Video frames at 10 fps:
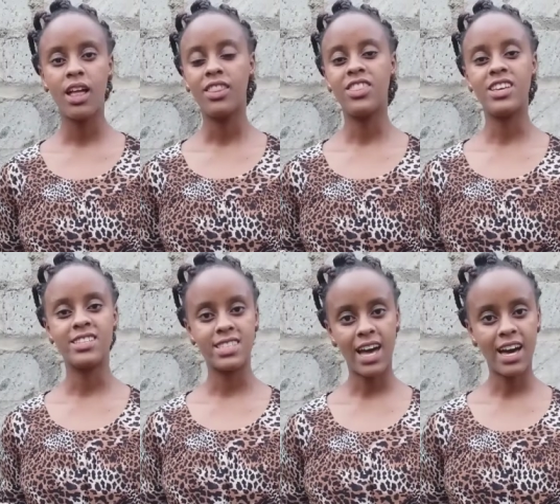the
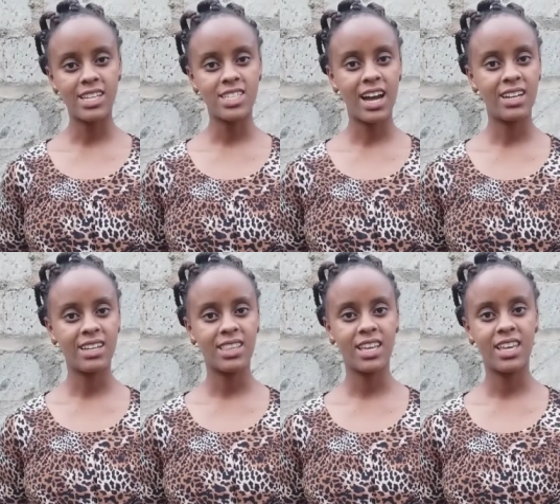search and
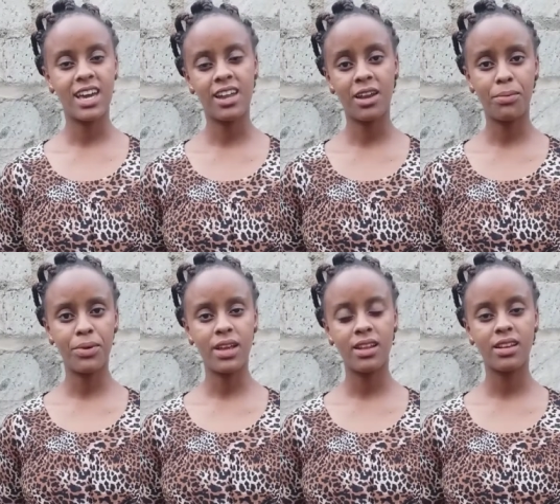the KRA
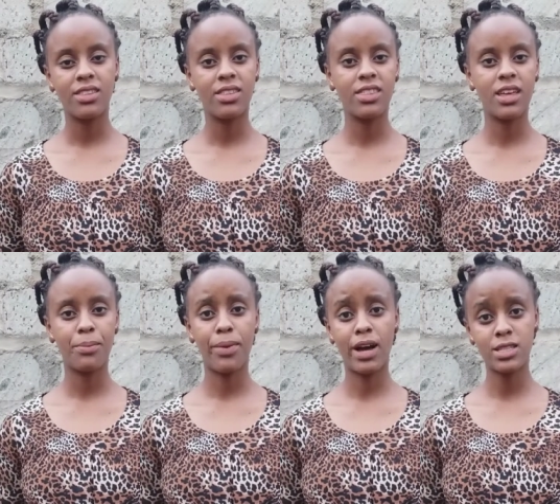pin, the
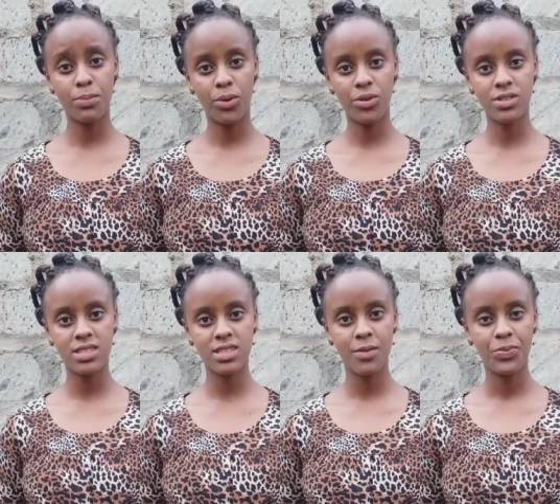
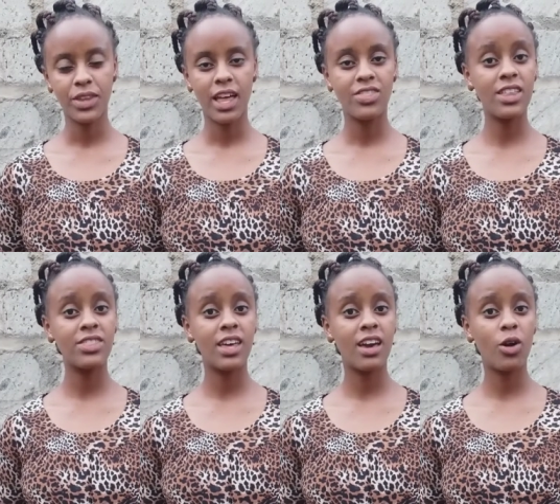passports. Then
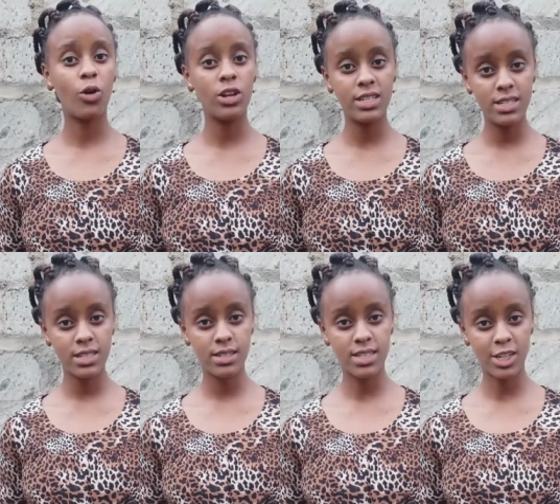the old
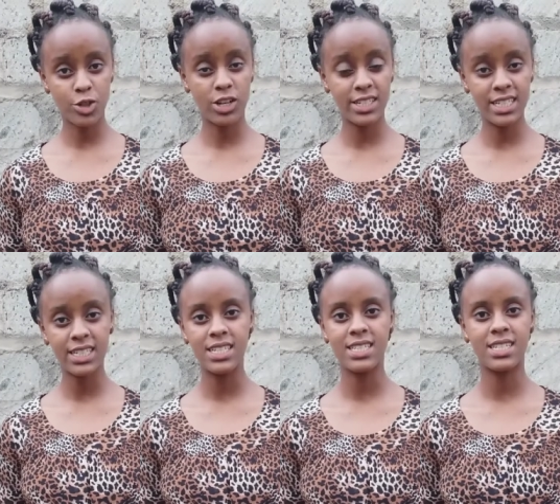title deed,
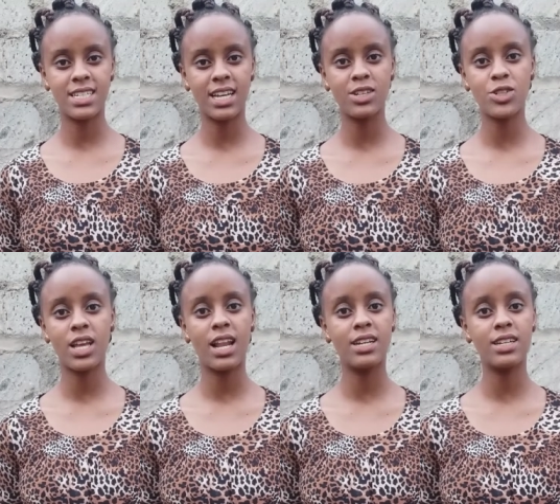it's taken to
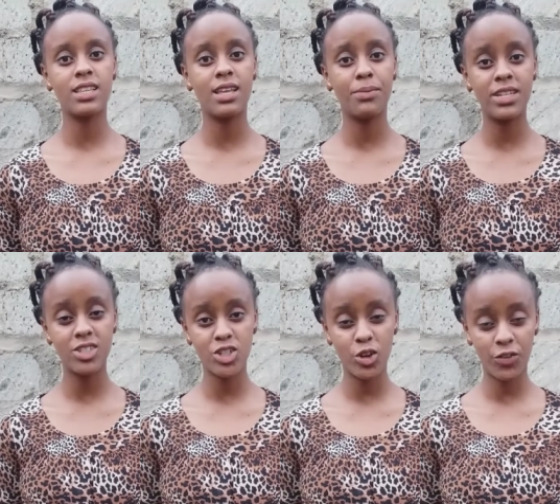the
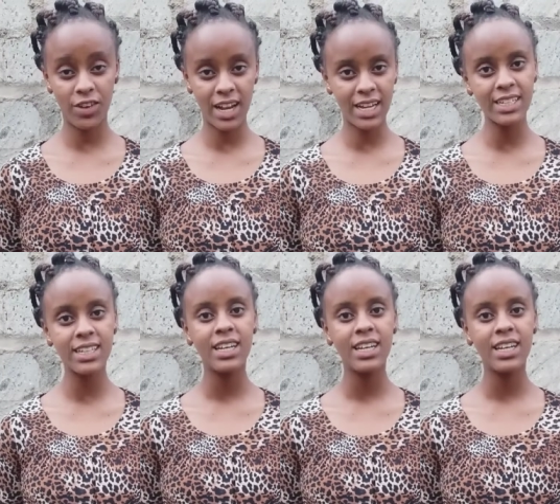Ministry of Land.